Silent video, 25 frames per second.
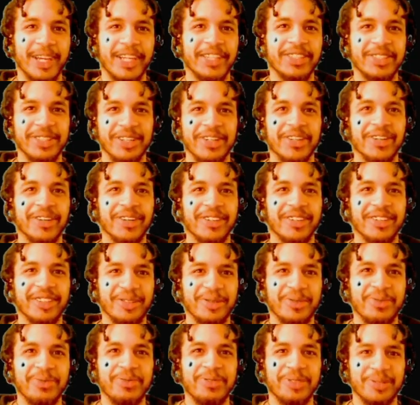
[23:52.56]
sure
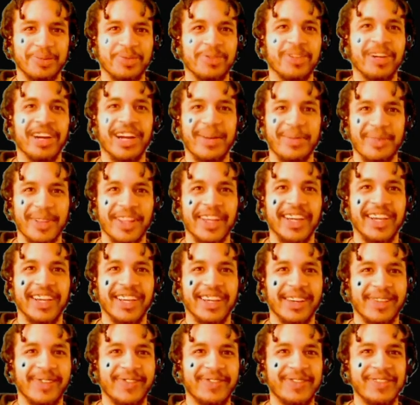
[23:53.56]
you subscribe and like.
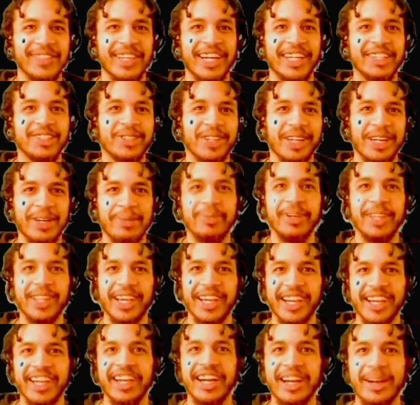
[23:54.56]
I'm not trying to be
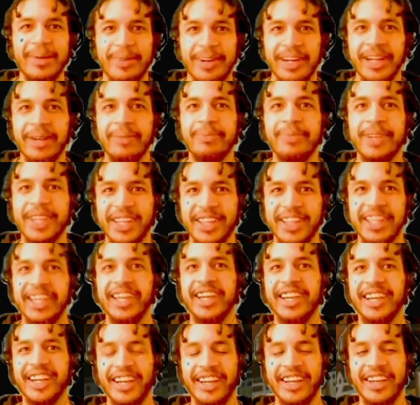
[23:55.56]
that guy, but I'm being that
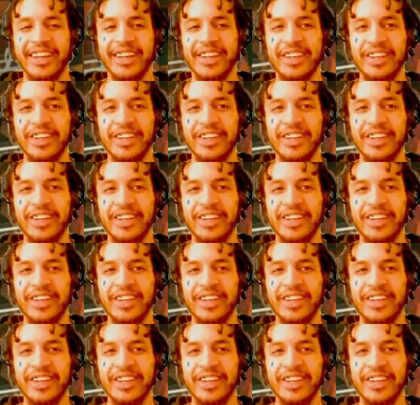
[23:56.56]
guy.